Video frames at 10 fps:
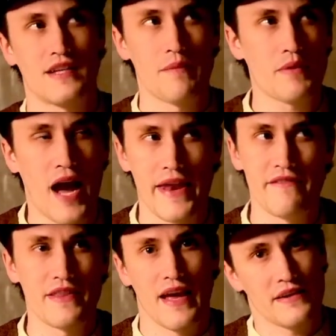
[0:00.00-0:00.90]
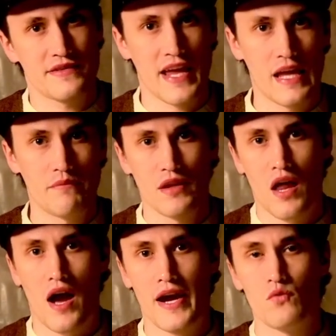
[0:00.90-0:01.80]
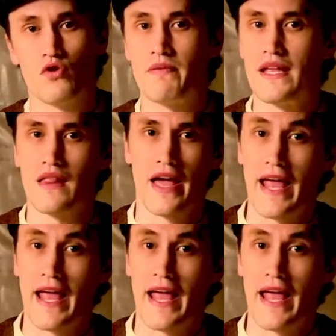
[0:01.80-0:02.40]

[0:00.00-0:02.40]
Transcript: up, kind of in that same line, would be like